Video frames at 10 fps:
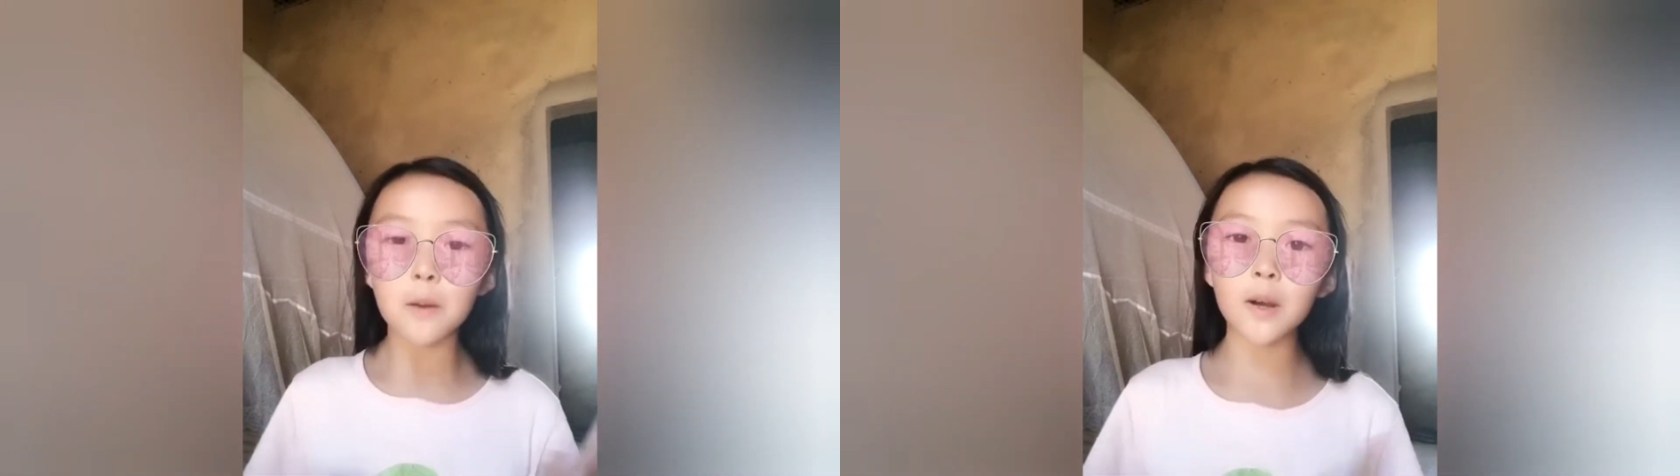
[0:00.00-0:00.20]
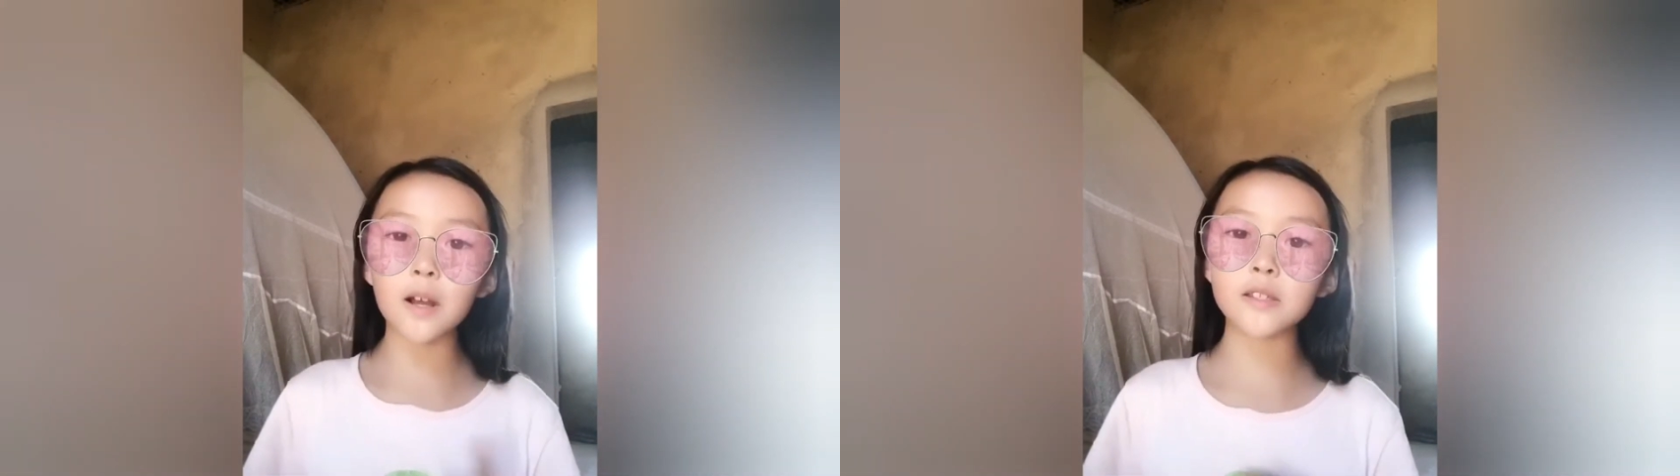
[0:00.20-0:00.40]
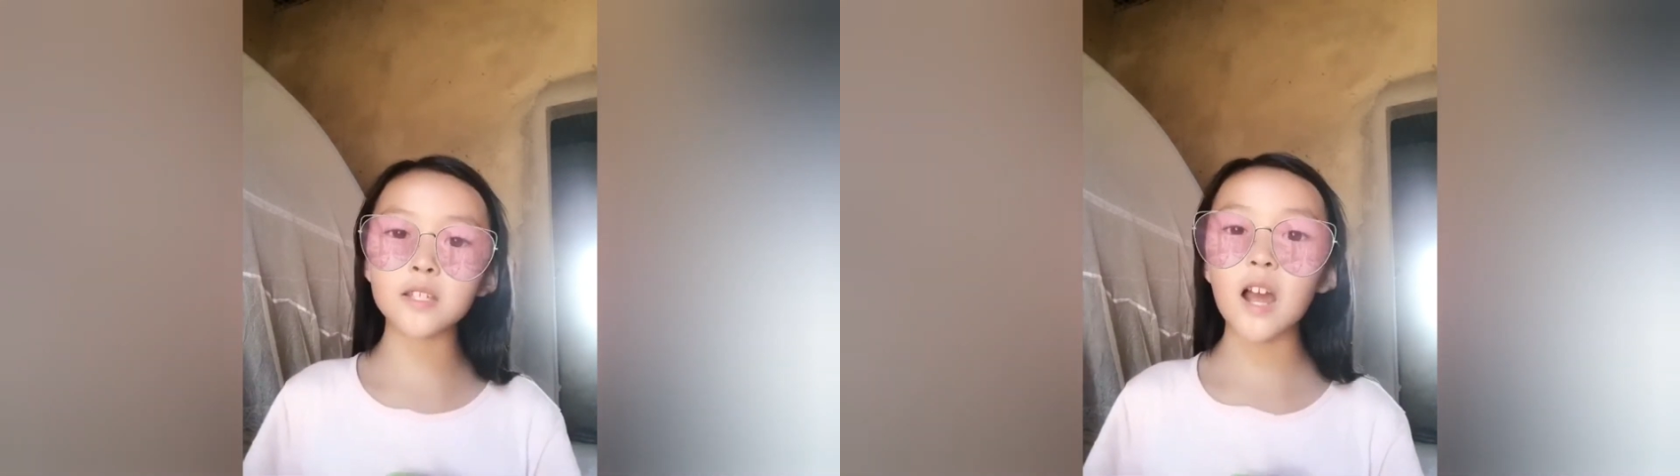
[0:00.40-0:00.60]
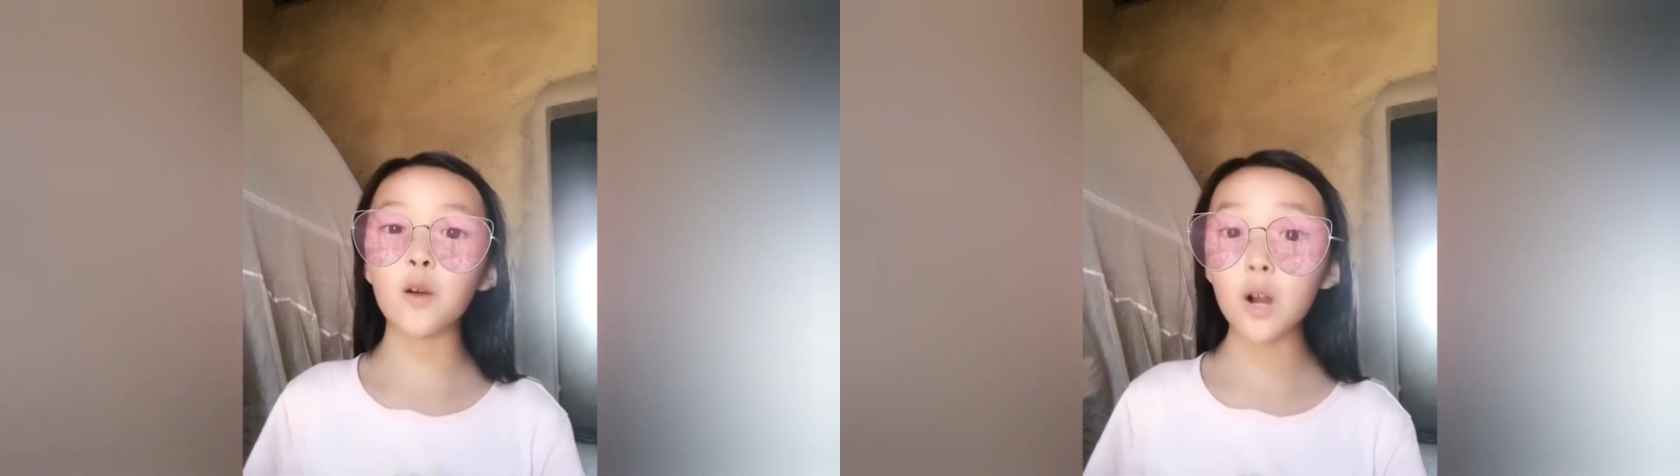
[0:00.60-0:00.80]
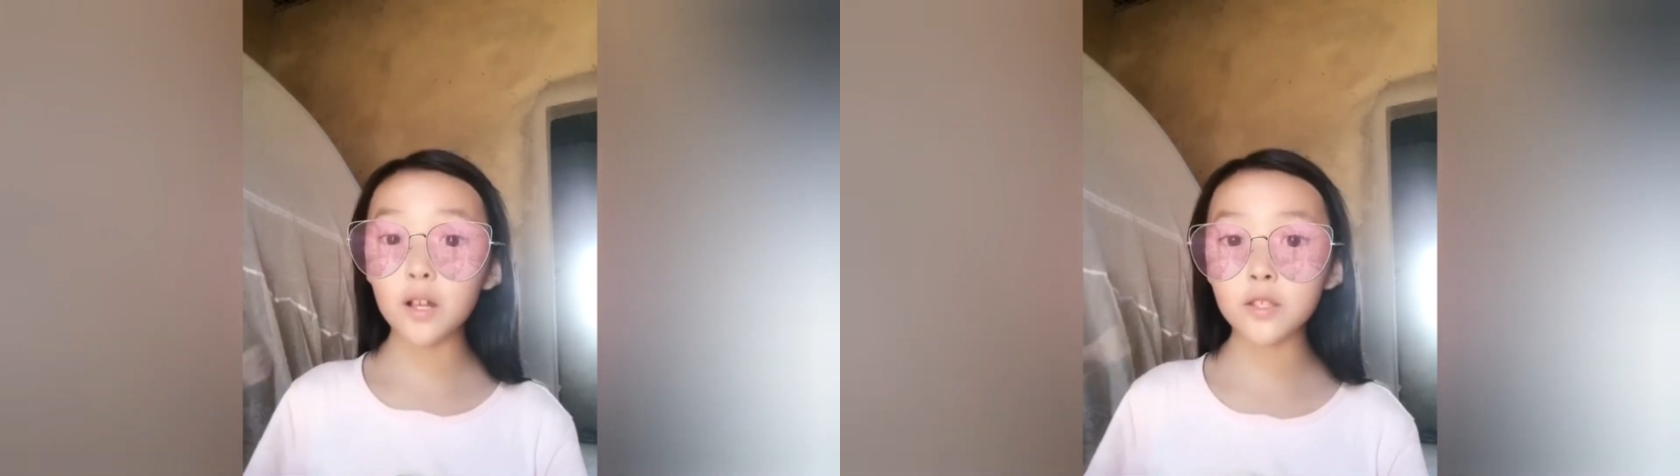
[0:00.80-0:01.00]
but I
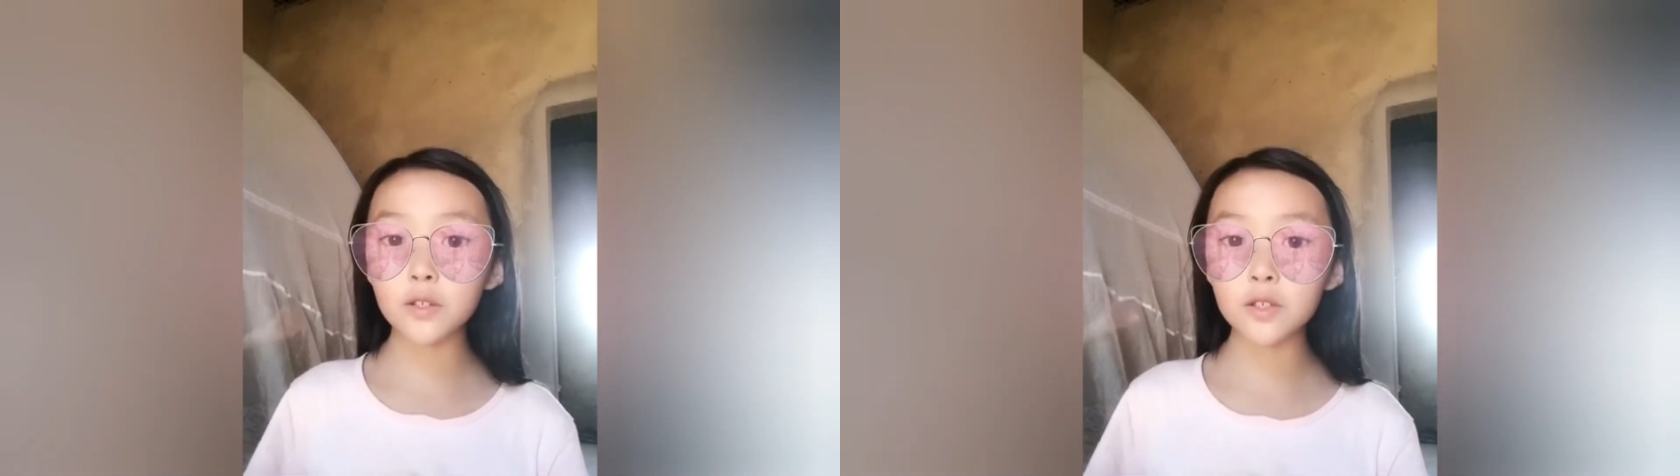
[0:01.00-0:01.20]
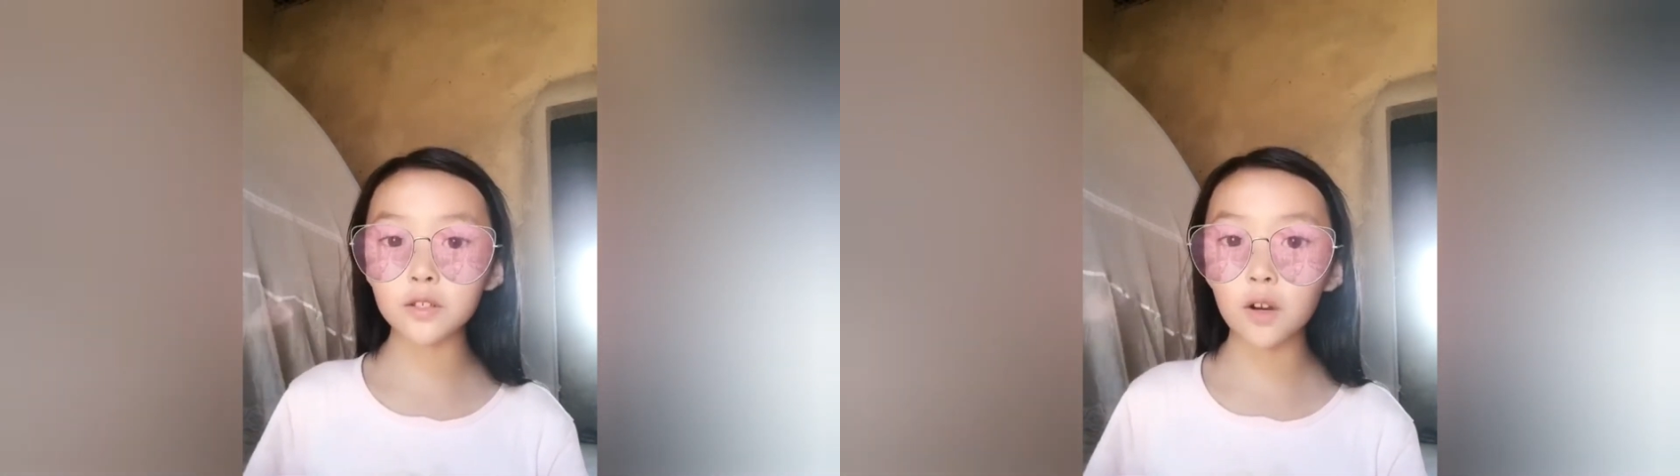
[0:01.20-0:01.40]
want you to